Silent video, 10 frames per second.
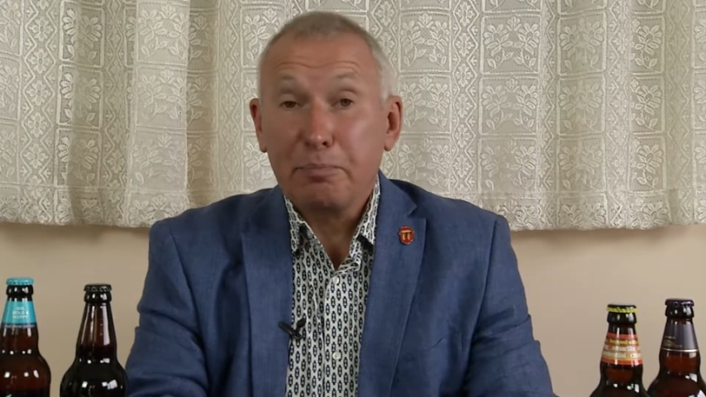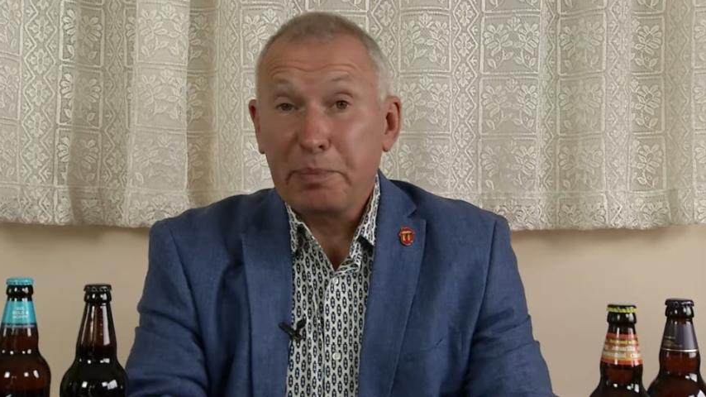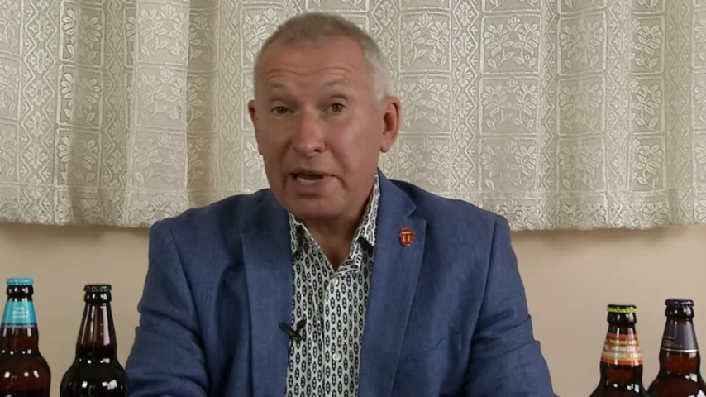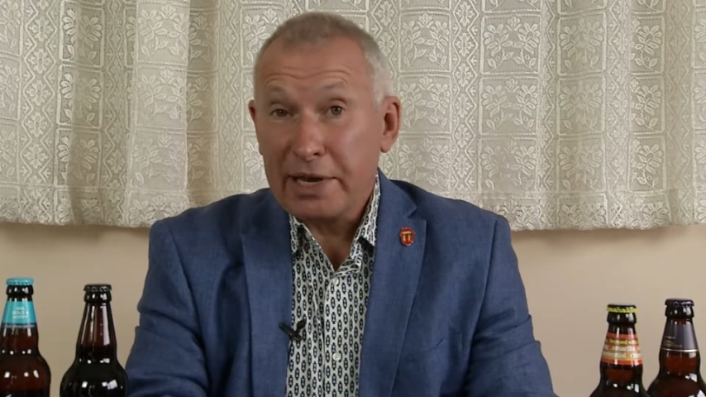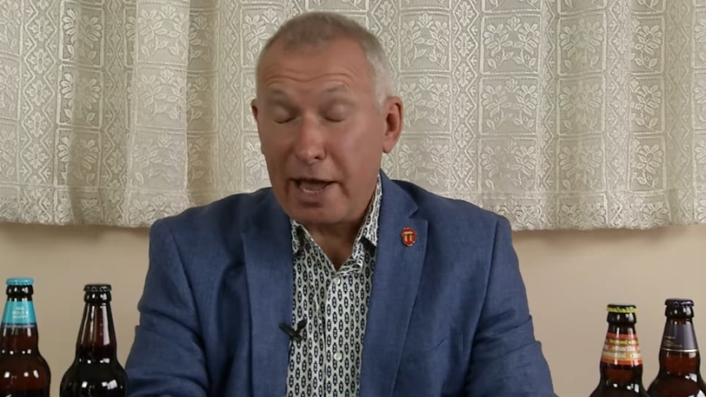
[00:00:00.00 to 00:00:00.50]

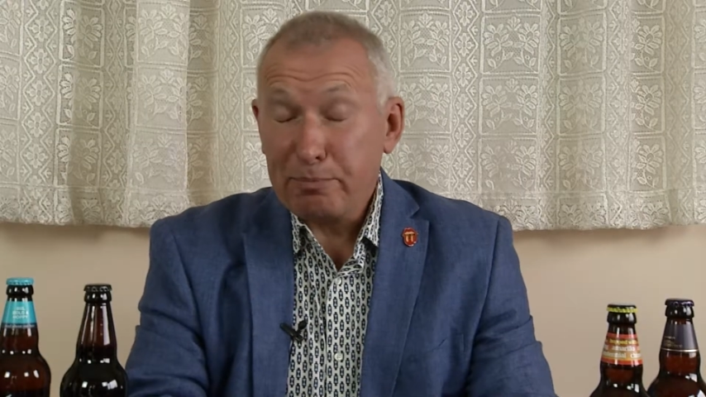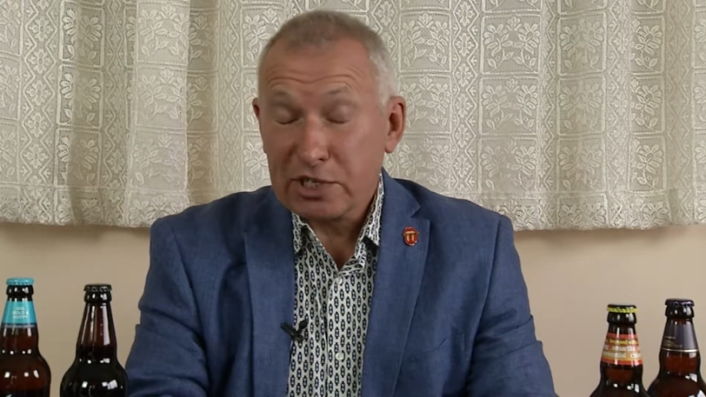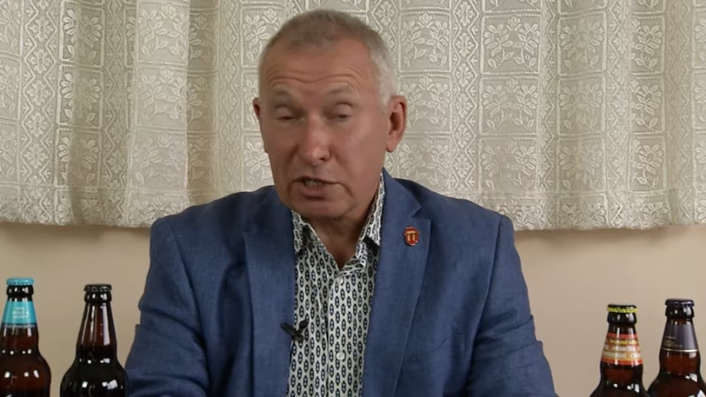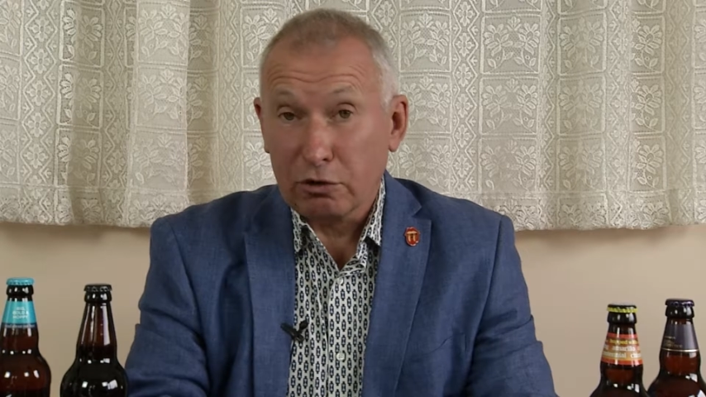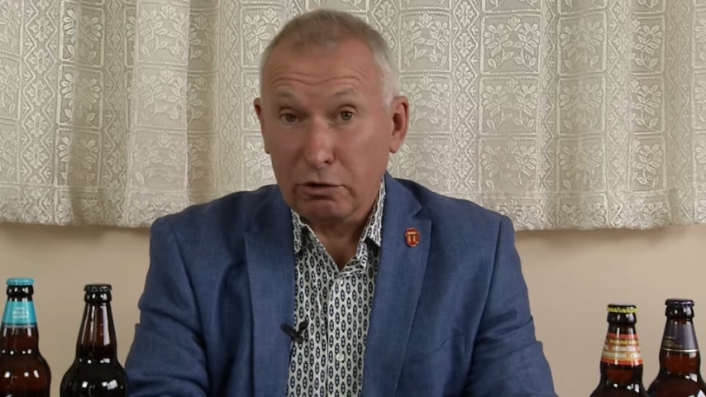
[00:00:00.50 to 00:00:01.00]
B&M
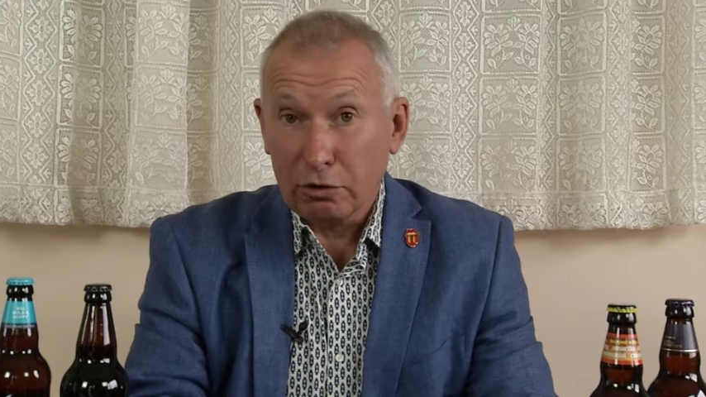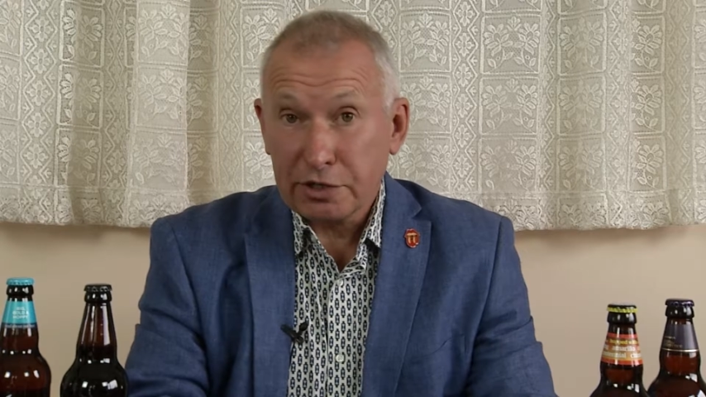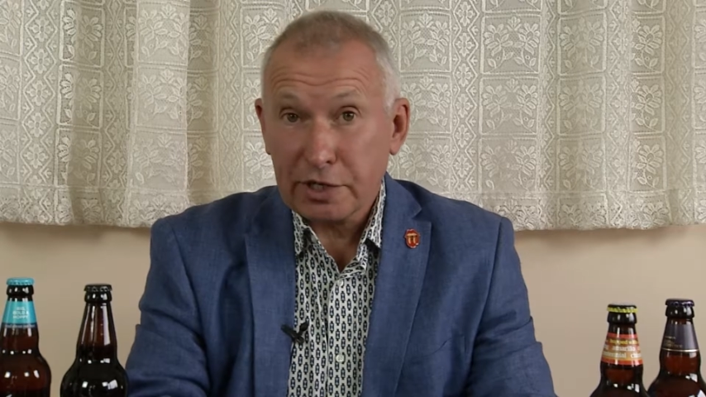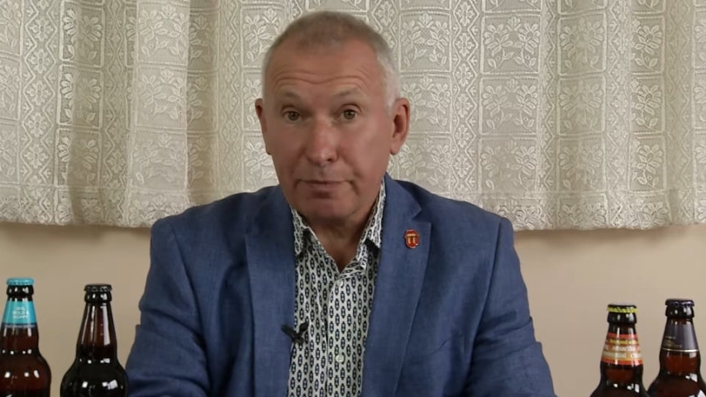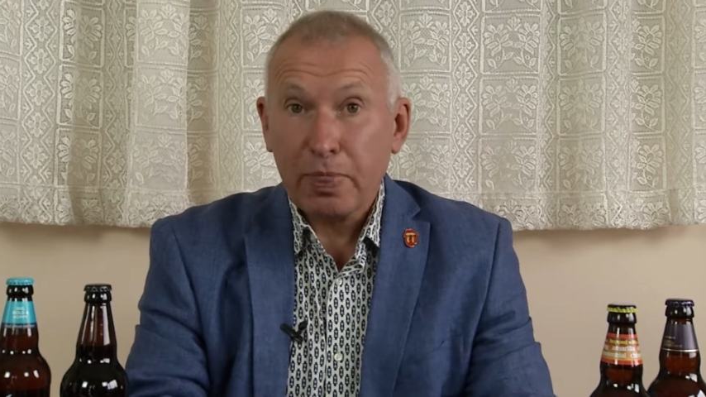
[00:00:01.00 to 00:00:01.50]

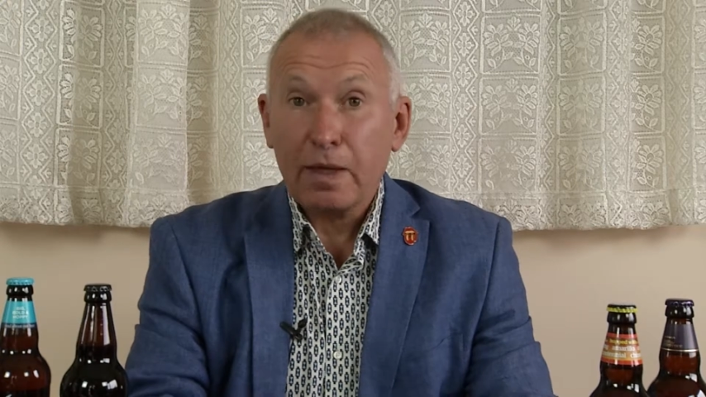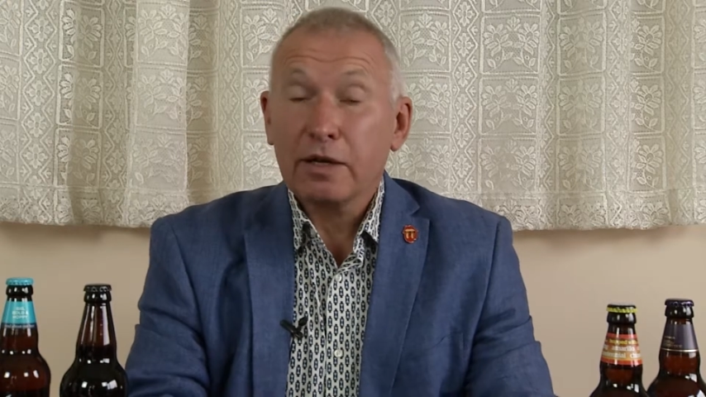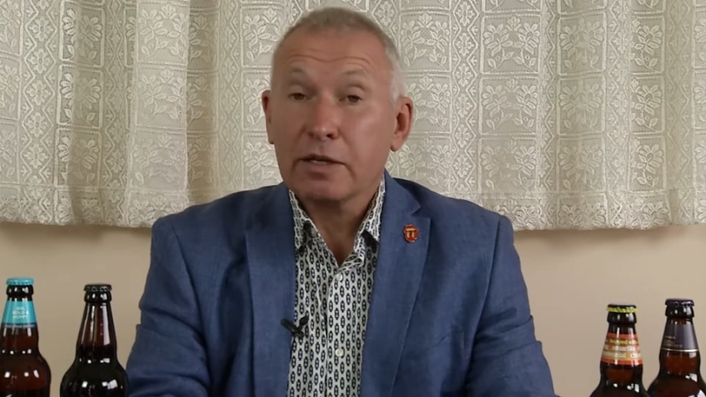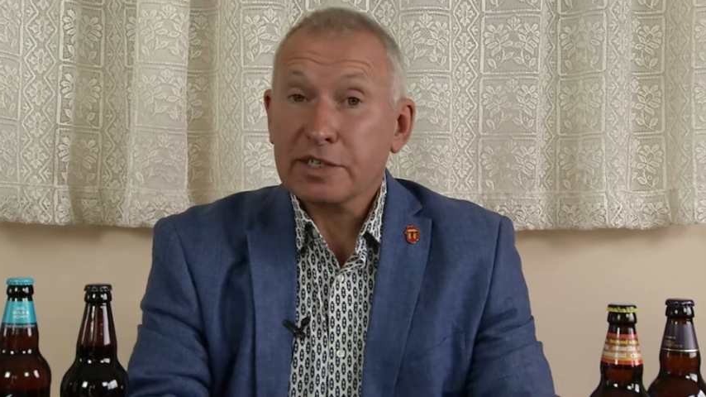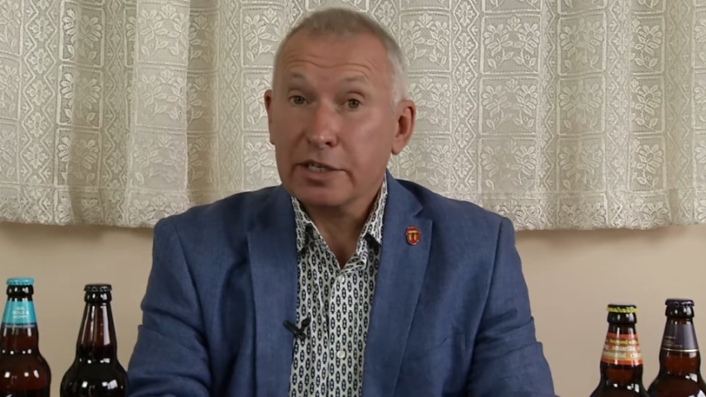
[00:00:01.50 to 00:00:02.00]
stores
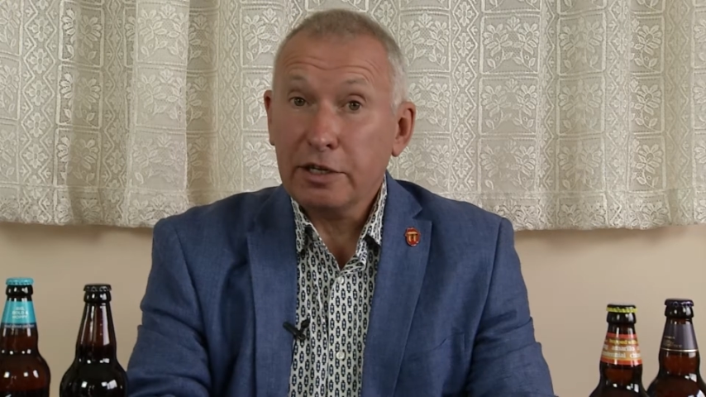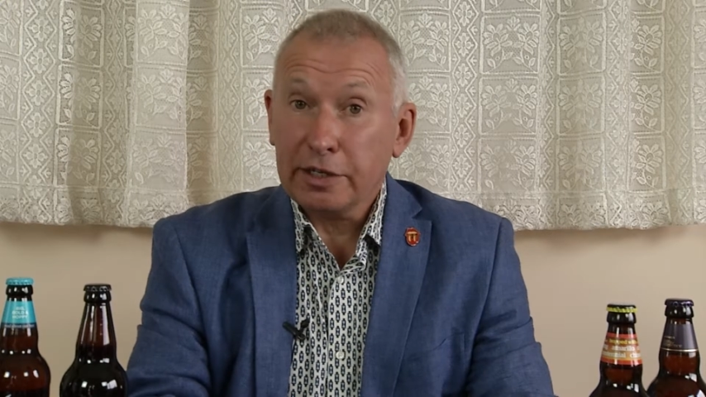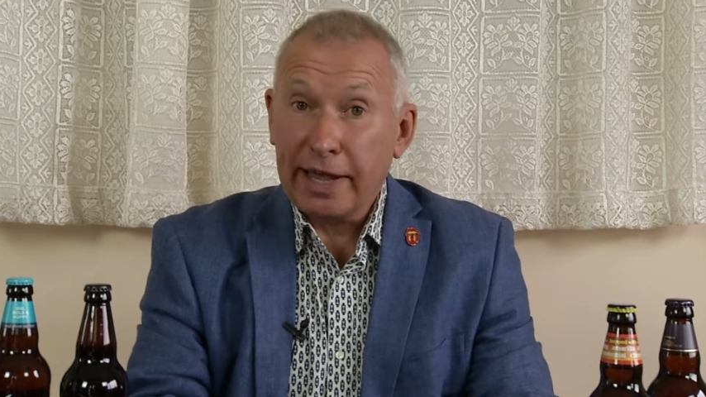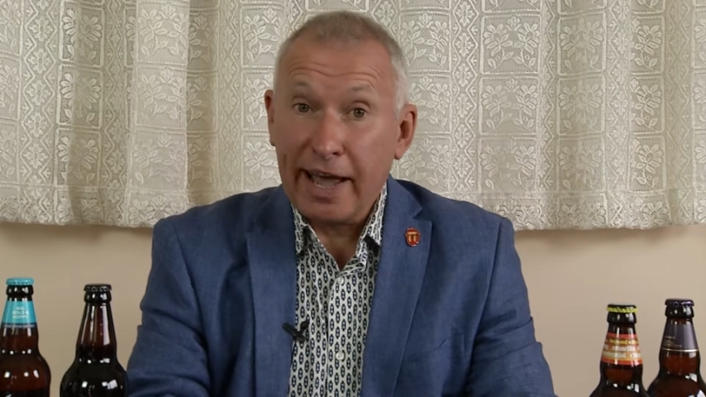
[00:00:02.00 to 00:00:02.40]
certainly